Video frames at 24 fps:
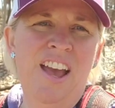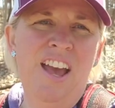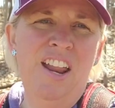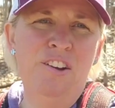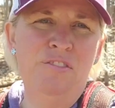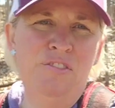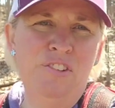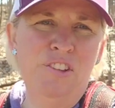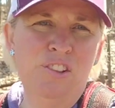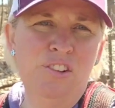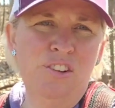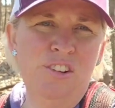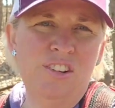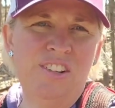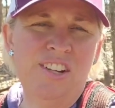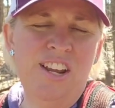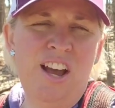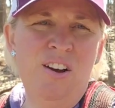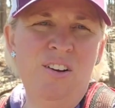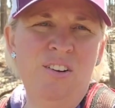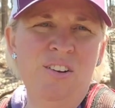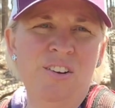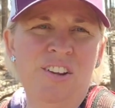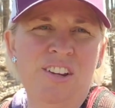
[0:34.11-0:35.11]
And if you look
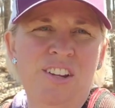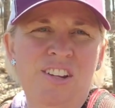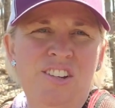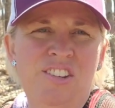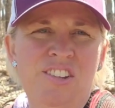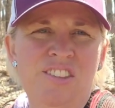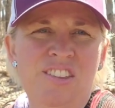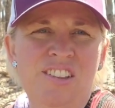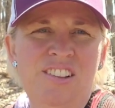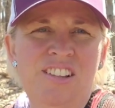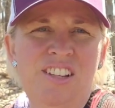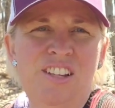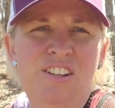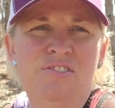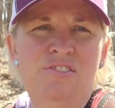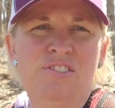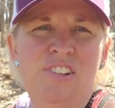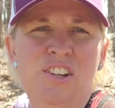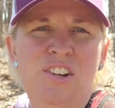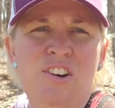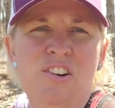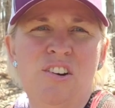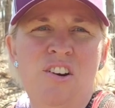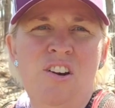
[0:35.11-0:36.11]
down into the leaf
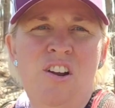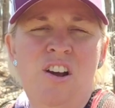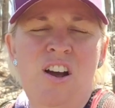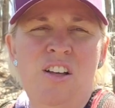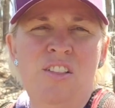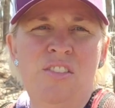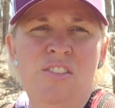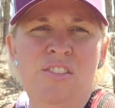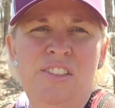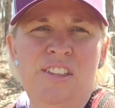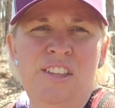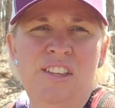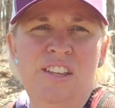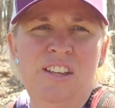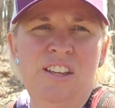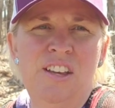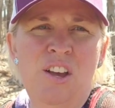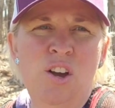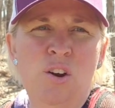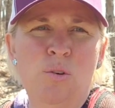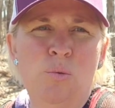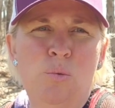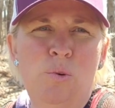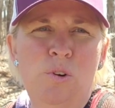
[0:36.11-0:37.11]
litter on
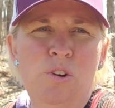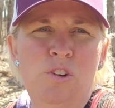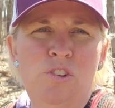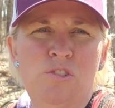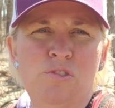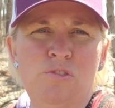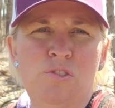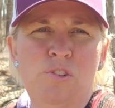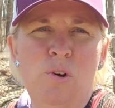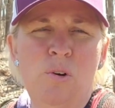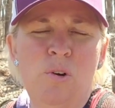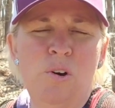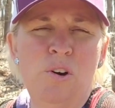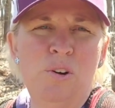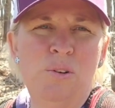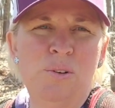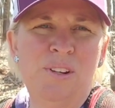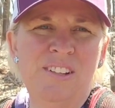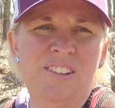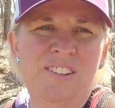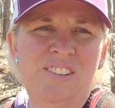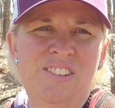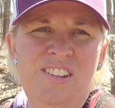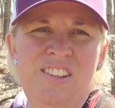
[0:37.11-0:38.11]
the woods floor,
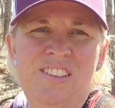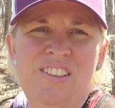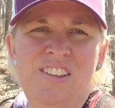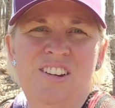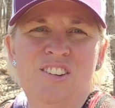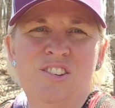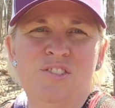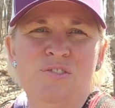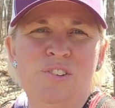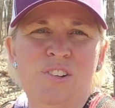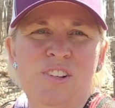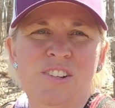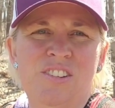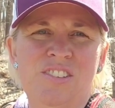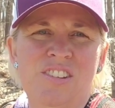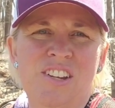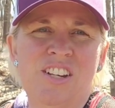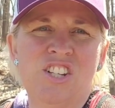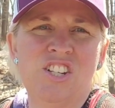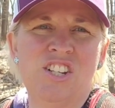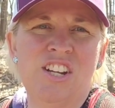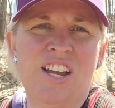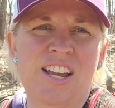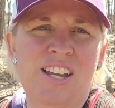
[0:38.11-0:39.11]
you can see that it's full of
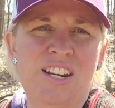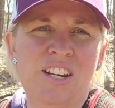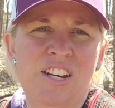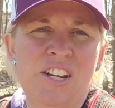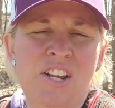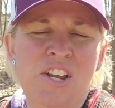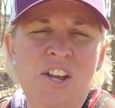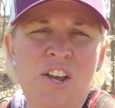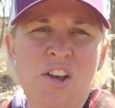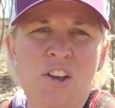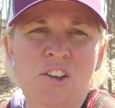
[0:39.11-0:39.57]
sunshine.